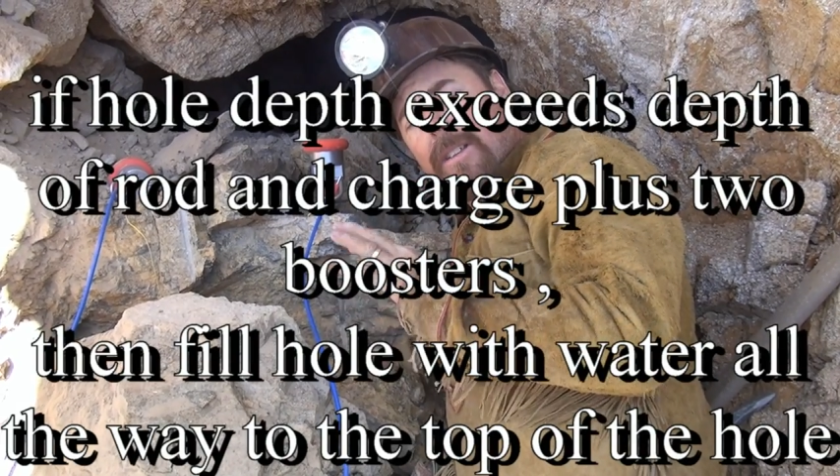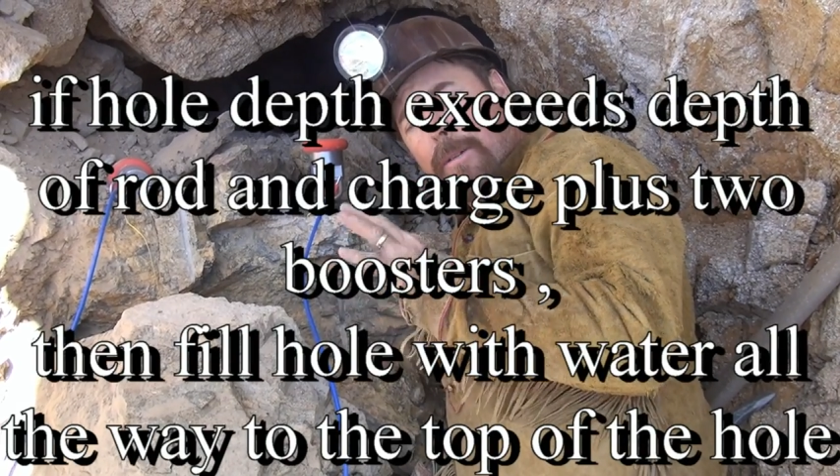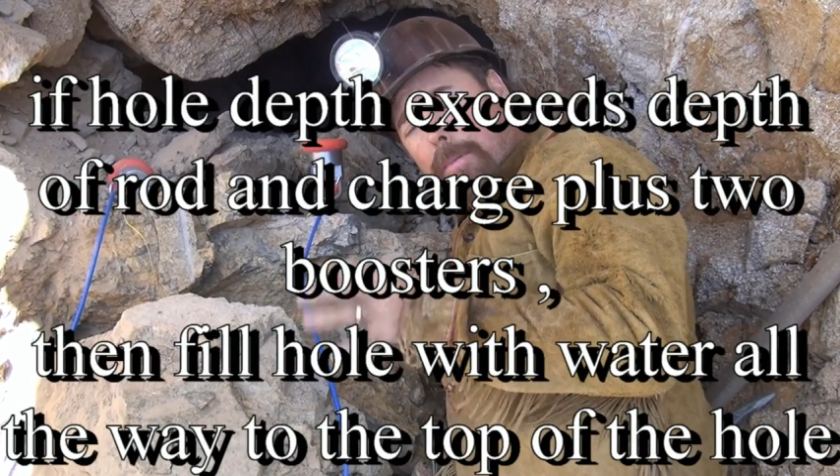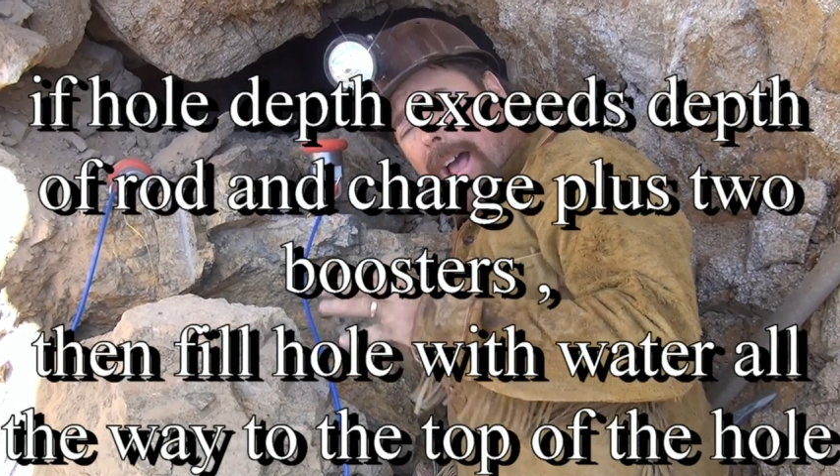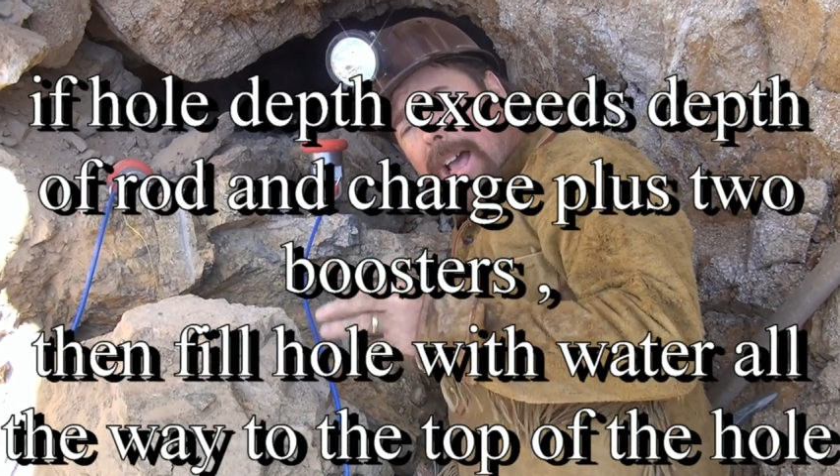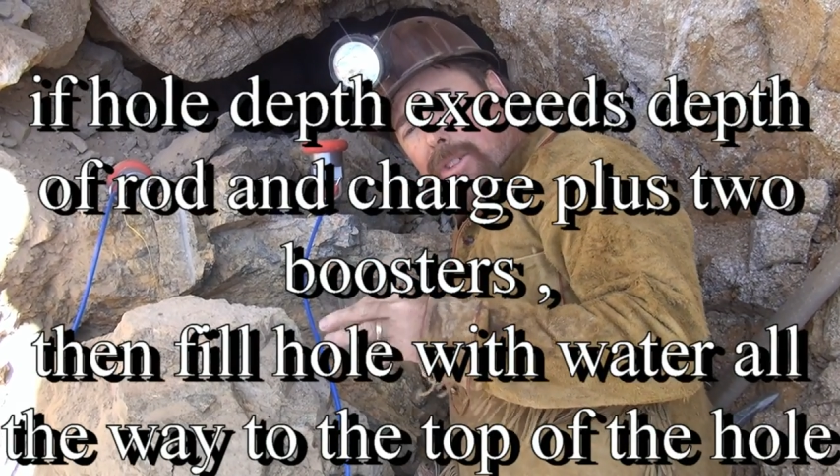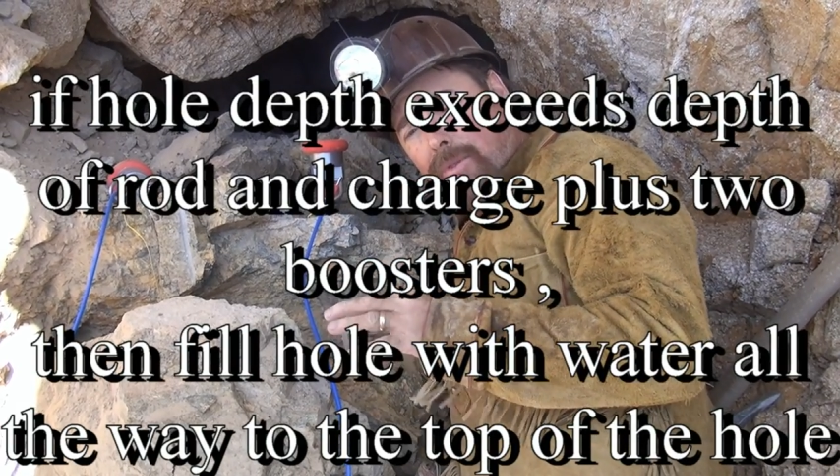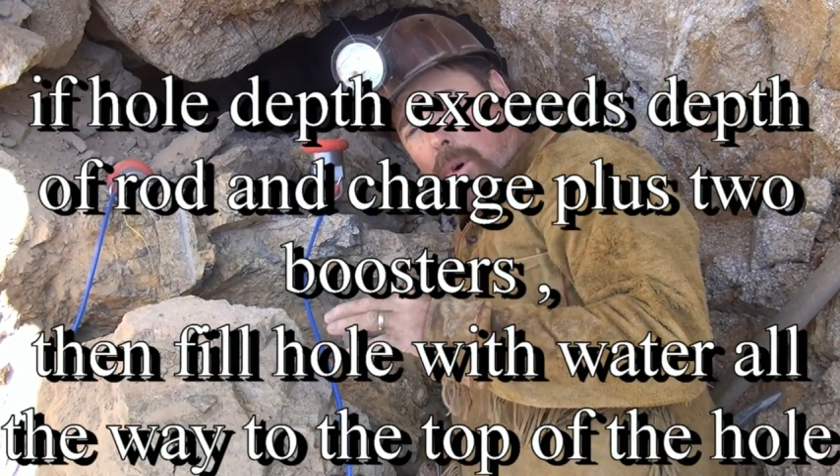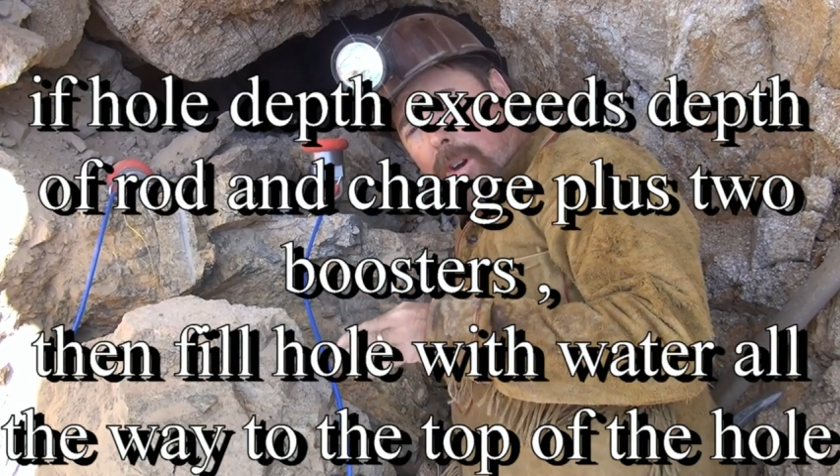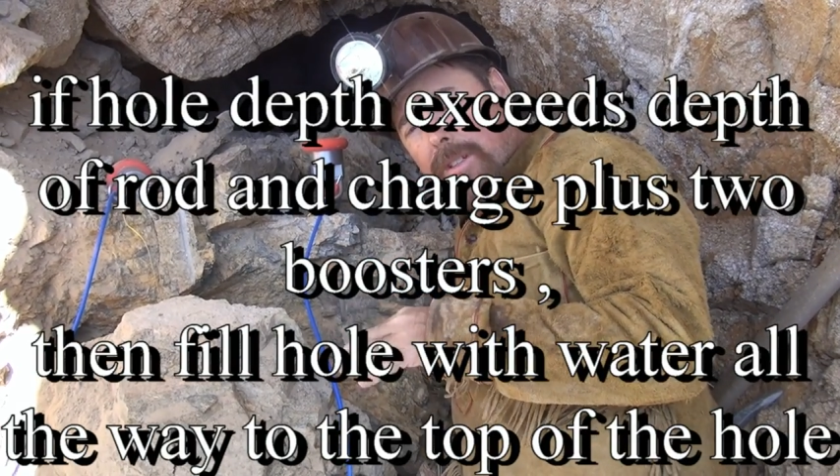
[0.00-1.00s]
the blast
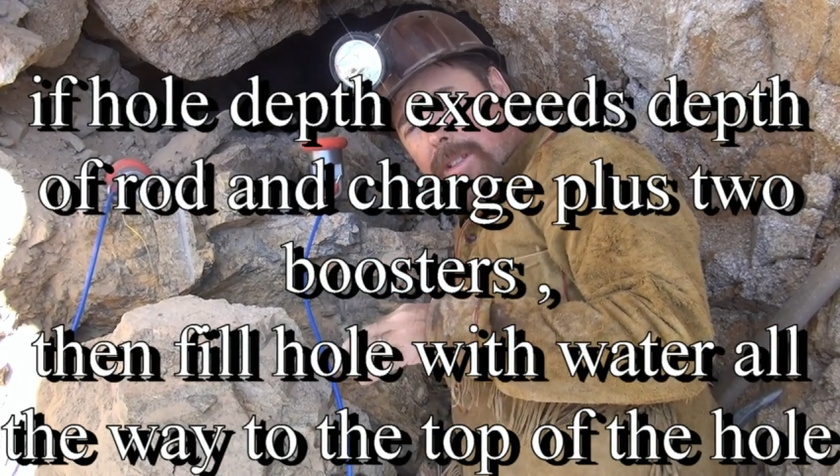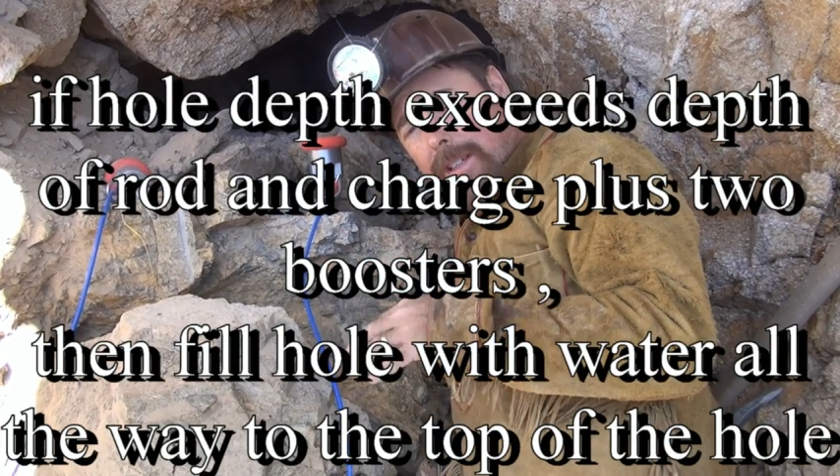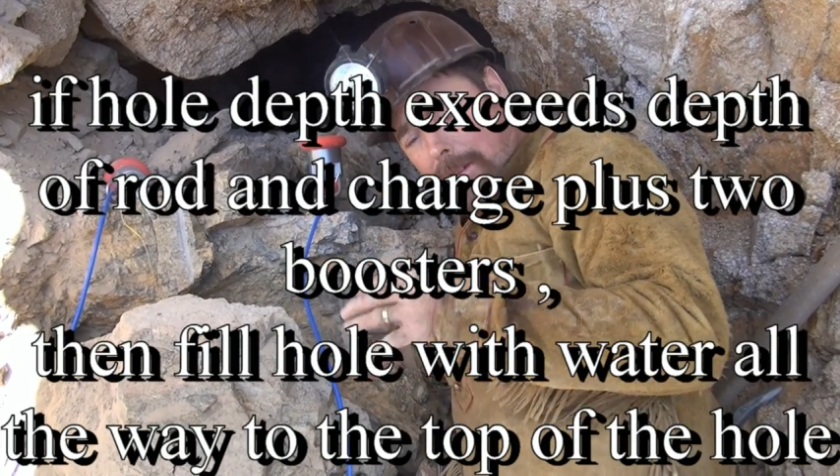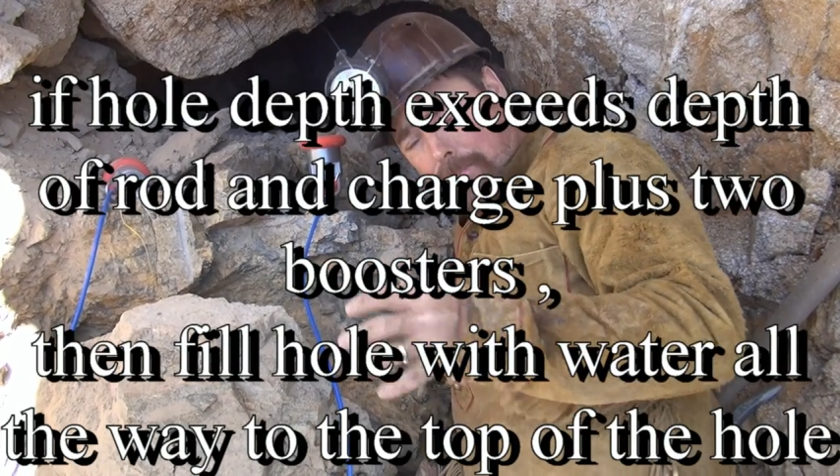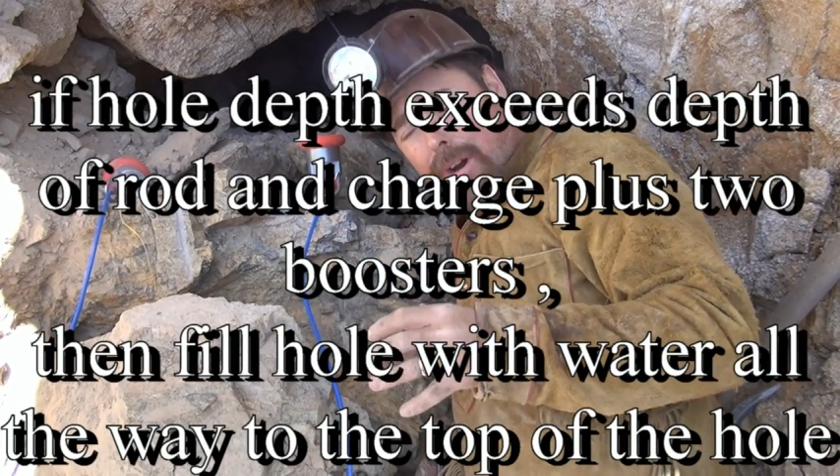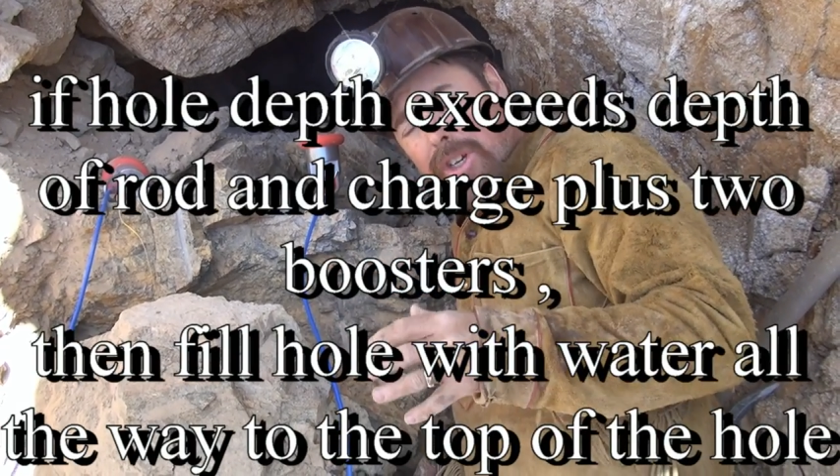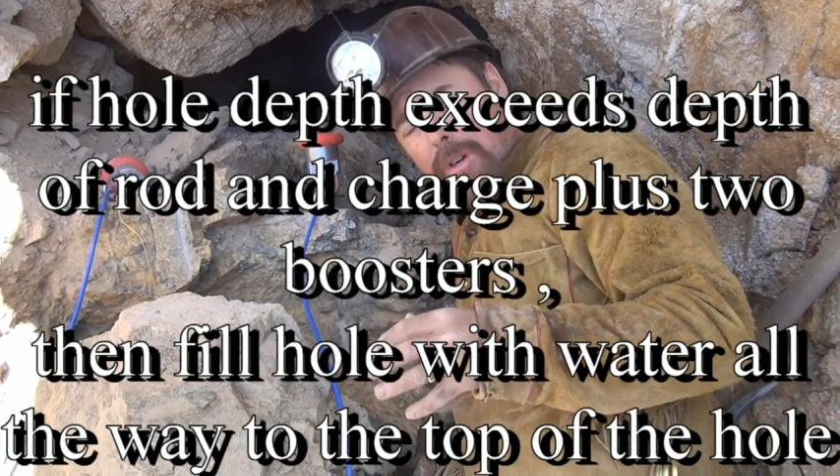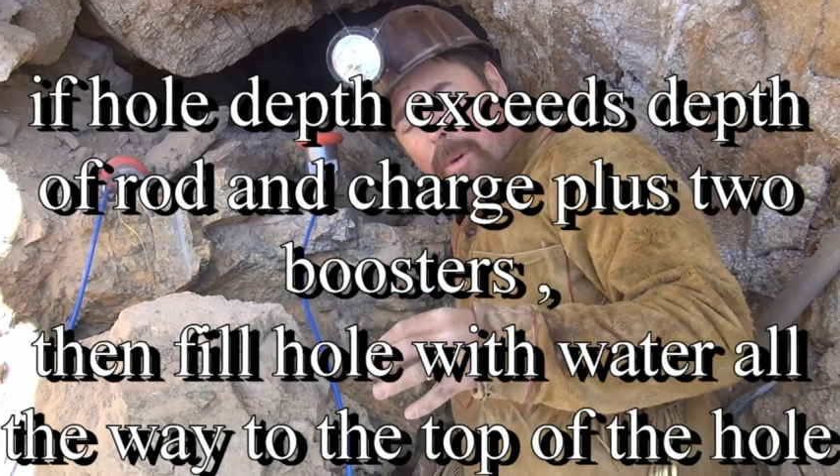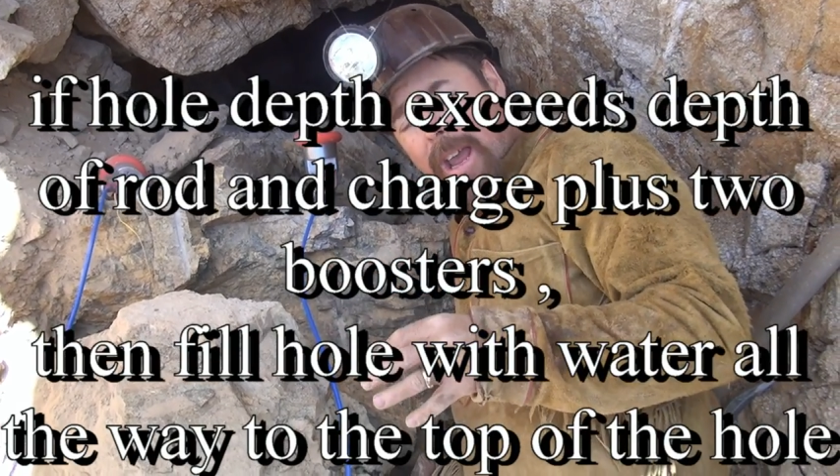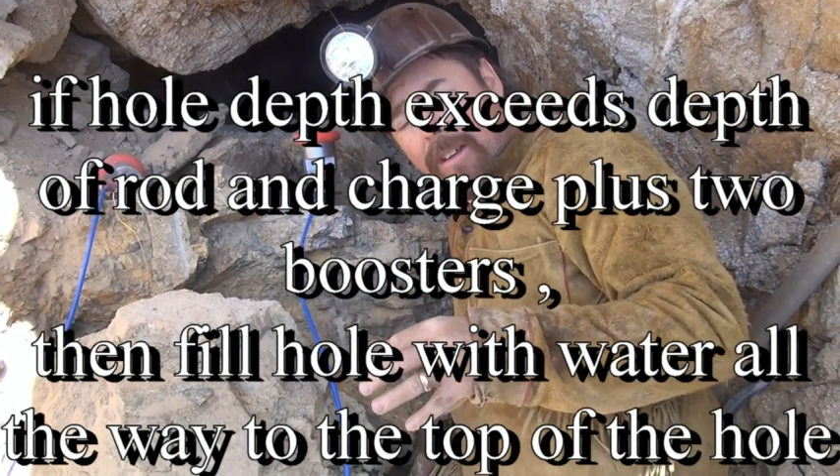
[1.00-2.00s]
force, the
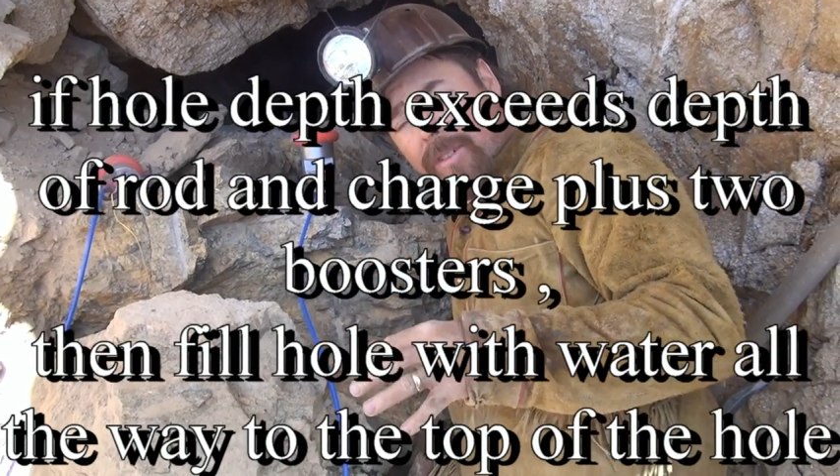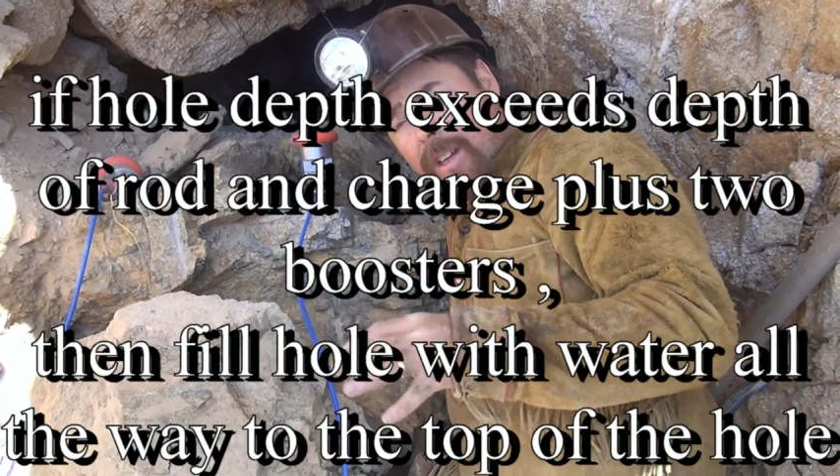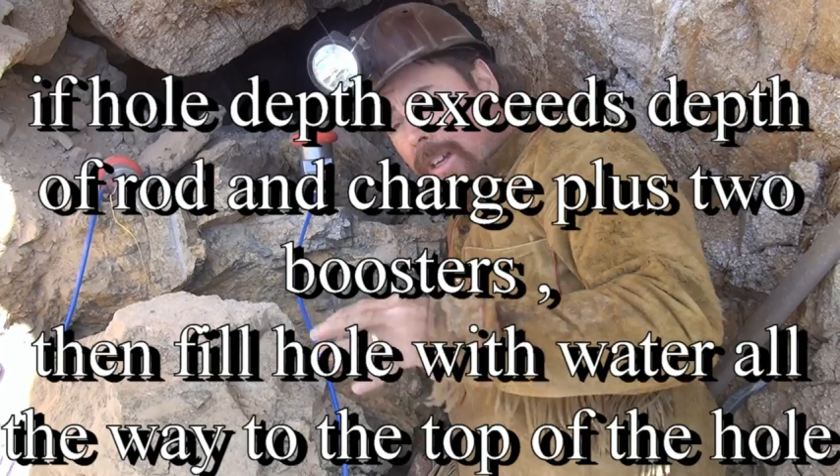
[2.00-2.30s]
compression wave.